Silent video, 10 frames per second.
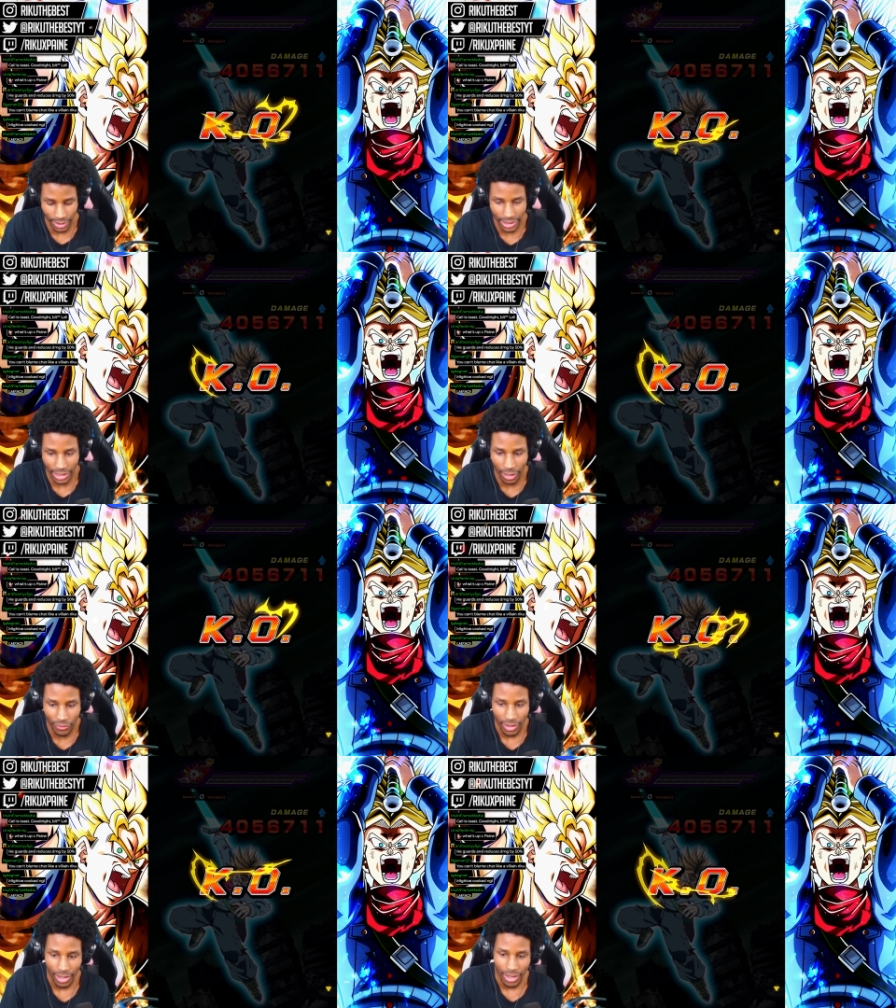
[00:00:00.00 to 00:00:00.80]
and stuff.
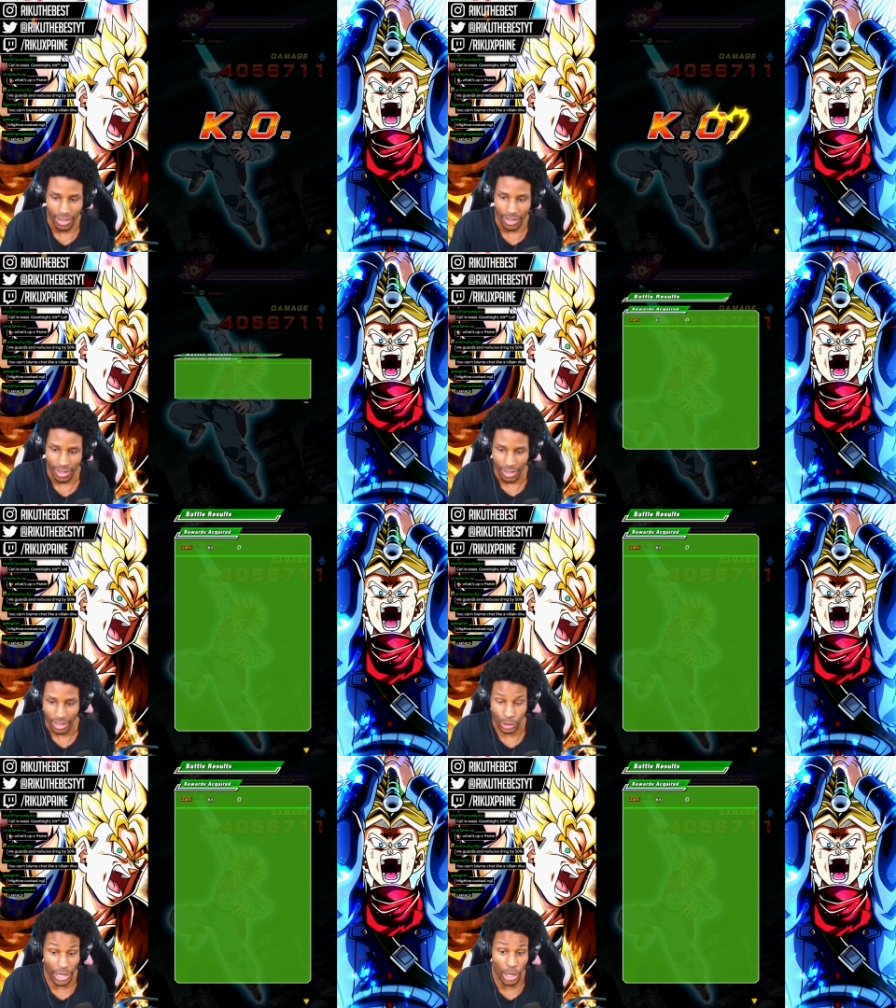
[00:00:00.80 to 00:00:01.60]

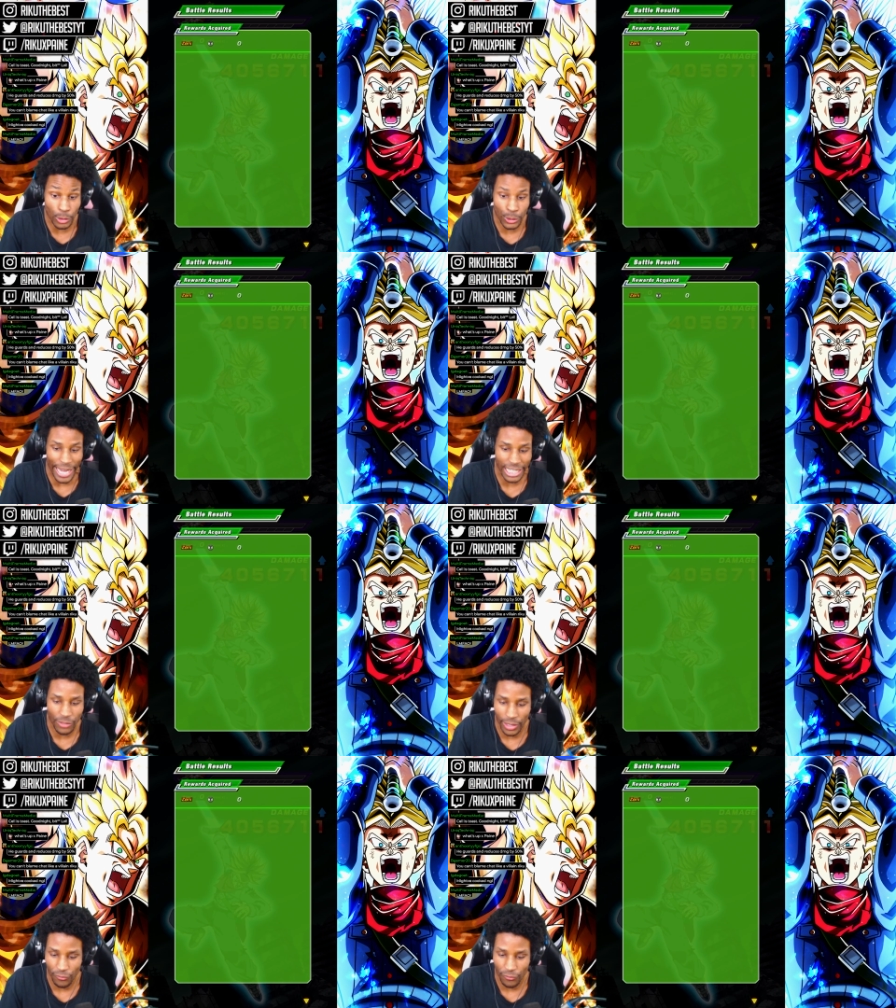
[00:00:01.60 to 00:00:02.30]
So I know which one to activate